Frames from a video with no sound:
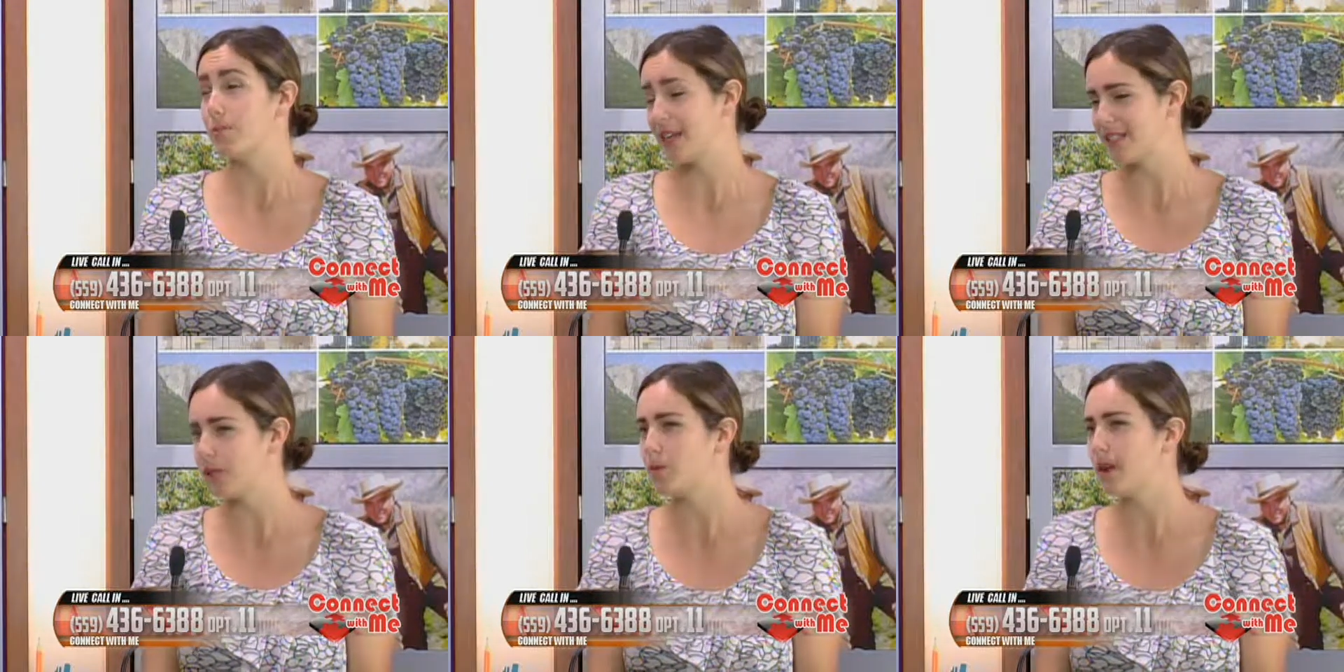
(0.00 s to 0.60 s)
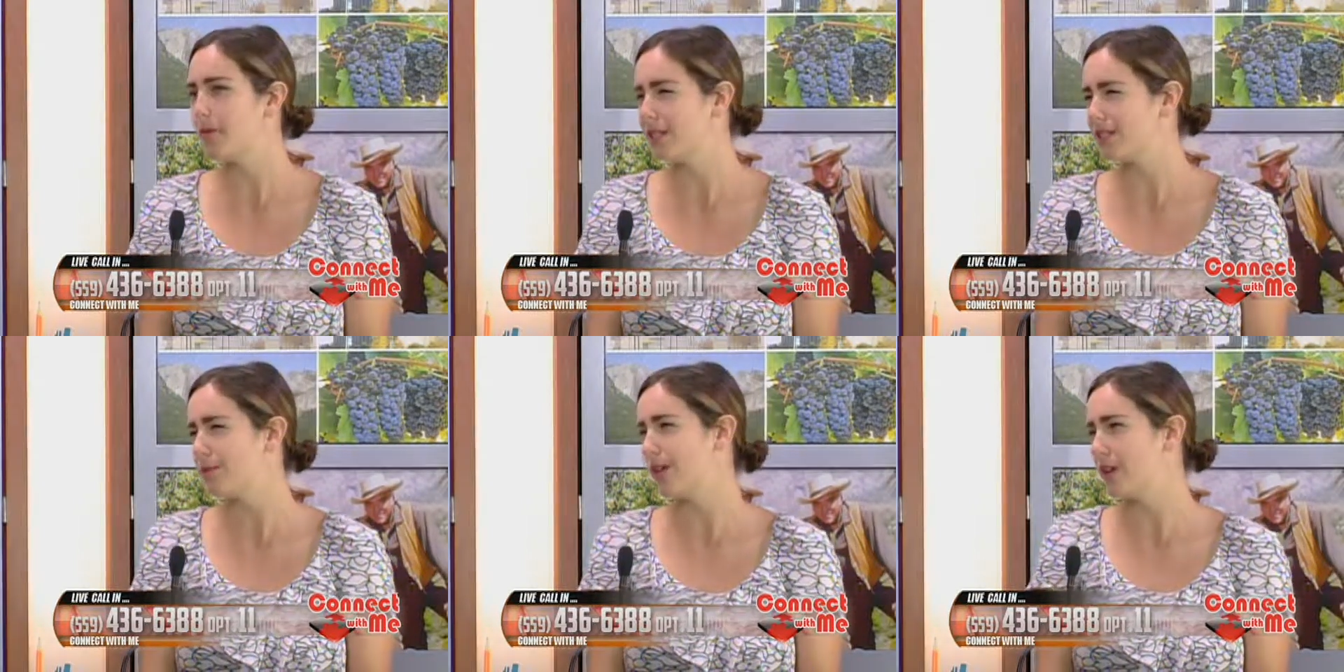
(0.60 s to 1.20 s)
Basically, what it
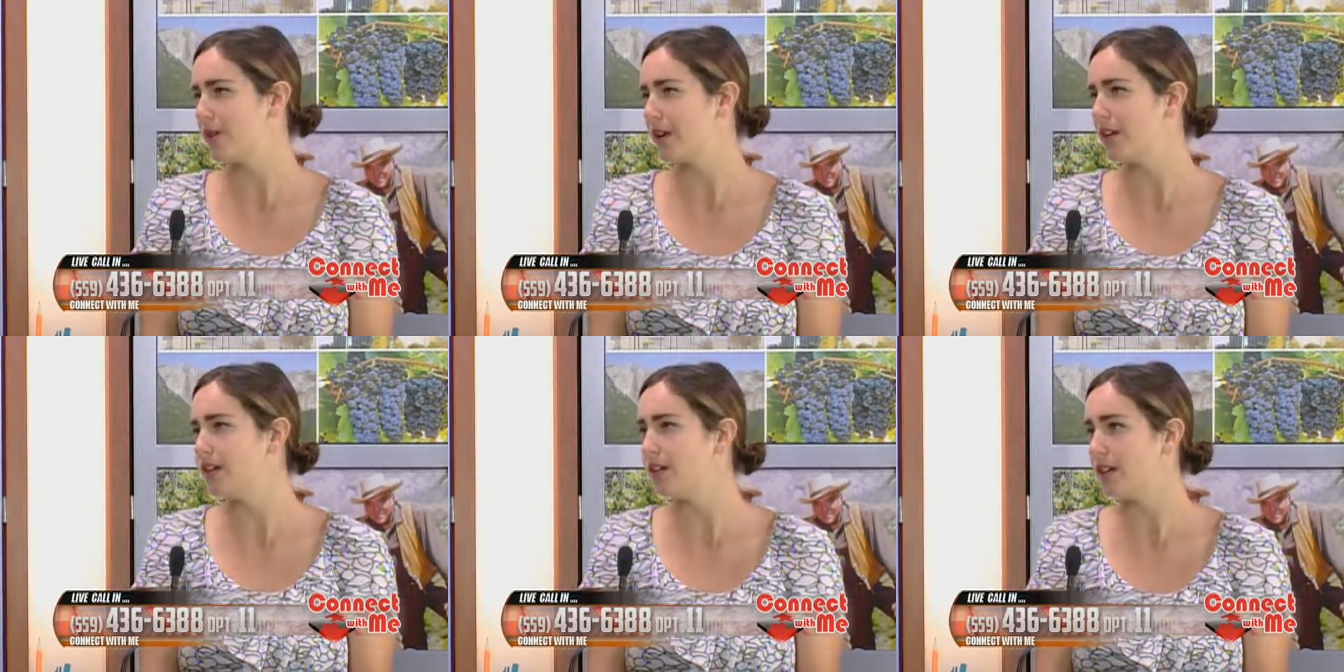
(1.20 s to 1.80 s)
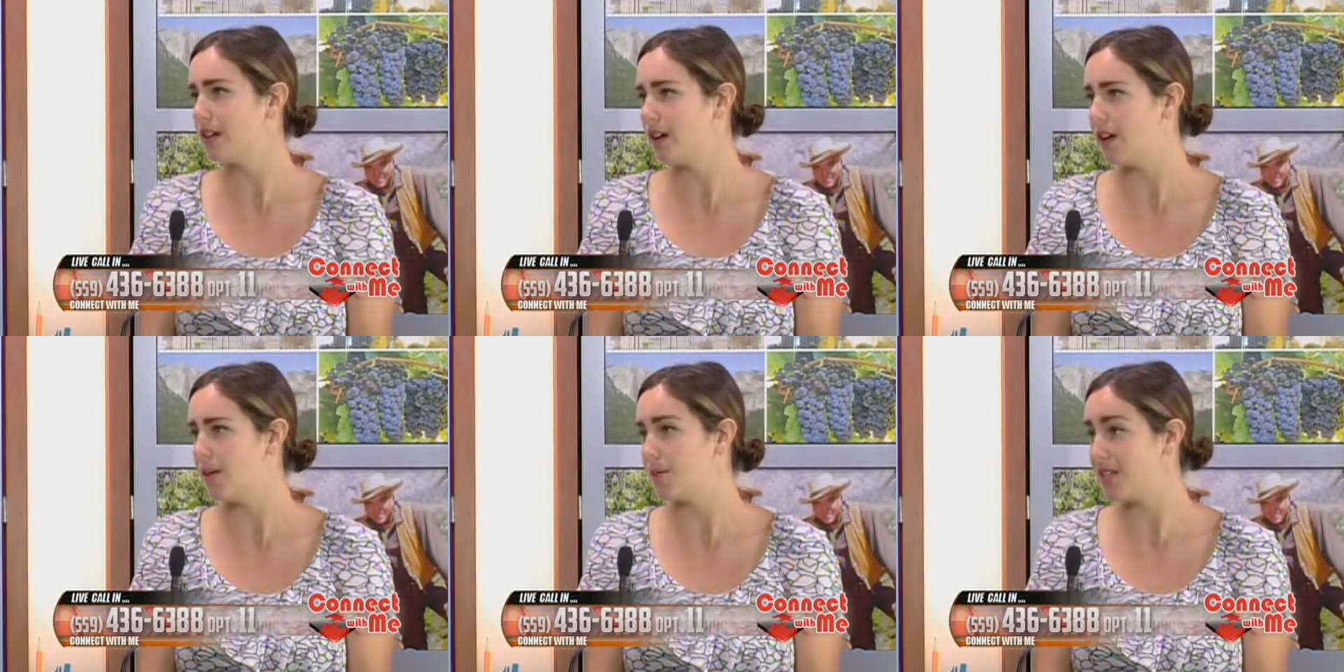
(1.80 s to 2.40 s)
means to be a no kill
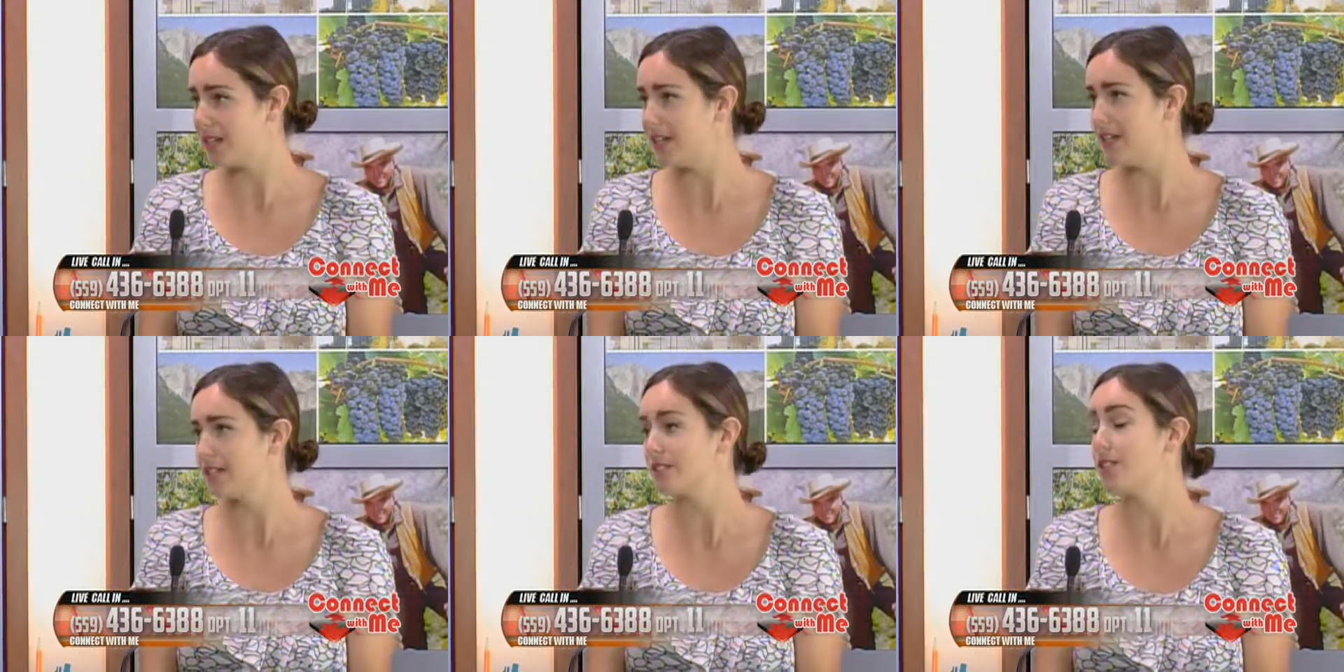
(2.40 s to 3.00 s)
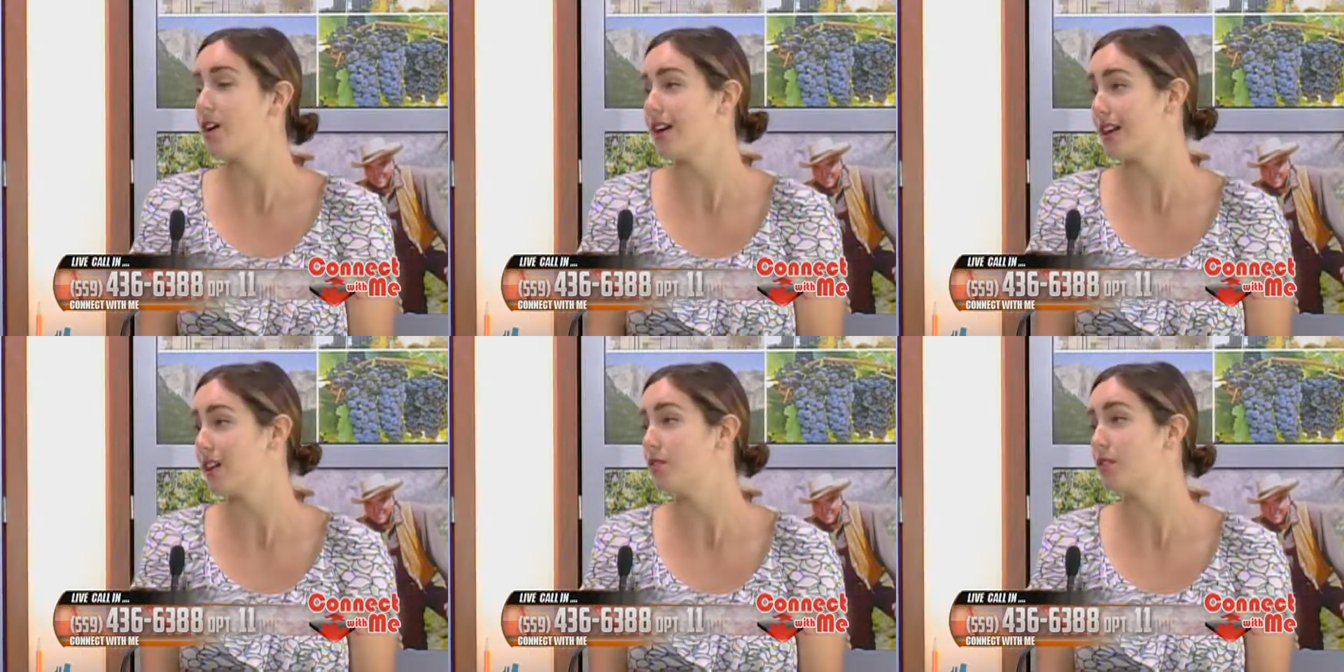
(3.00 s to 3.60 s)
um, city is to not
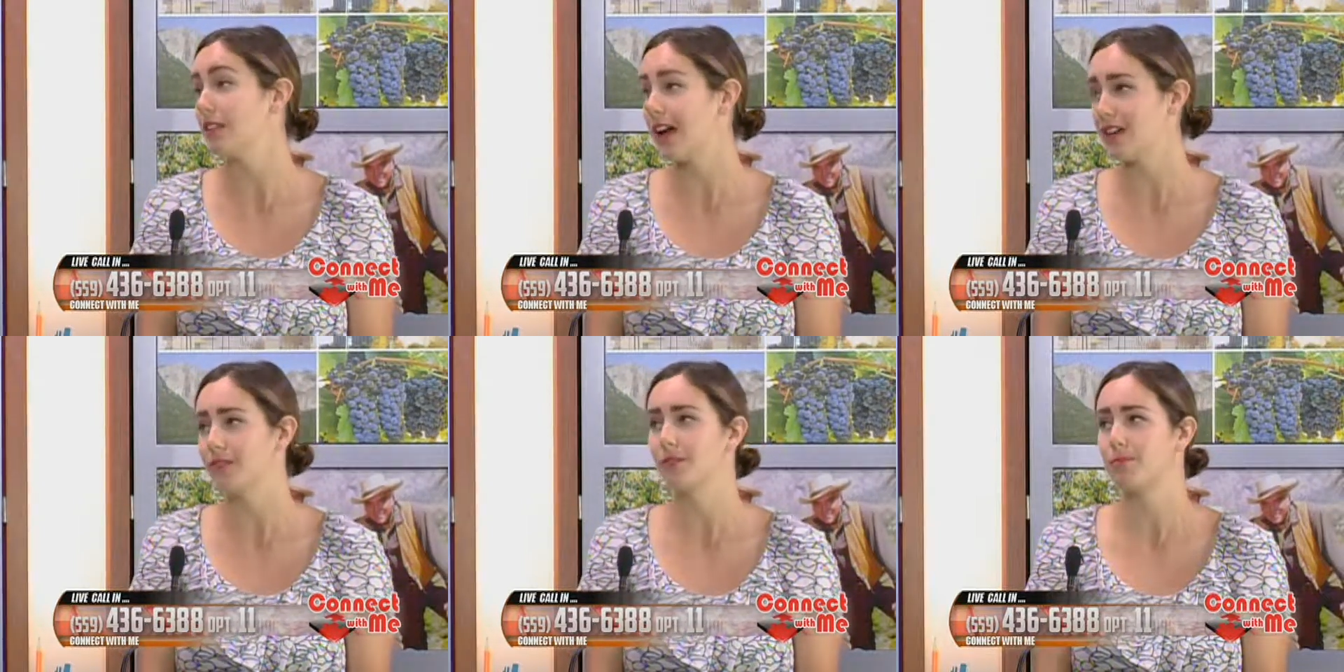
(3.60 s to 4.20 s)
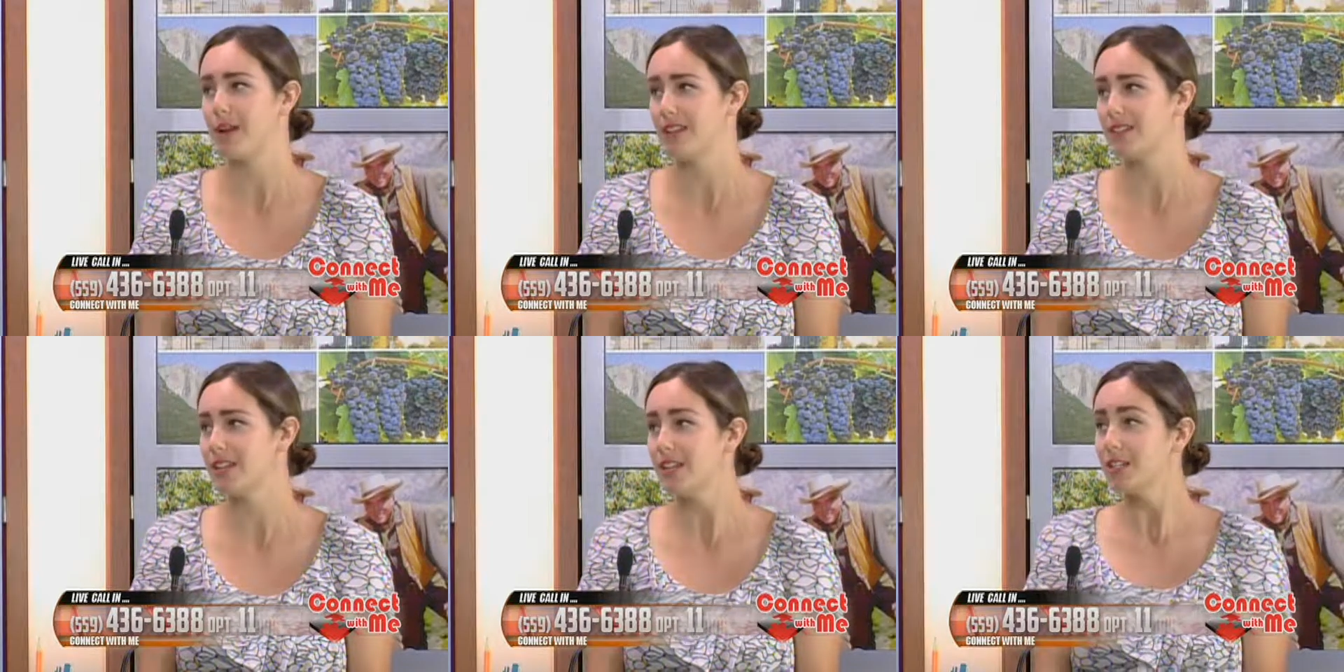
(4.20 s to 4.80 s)
kill for lack of space.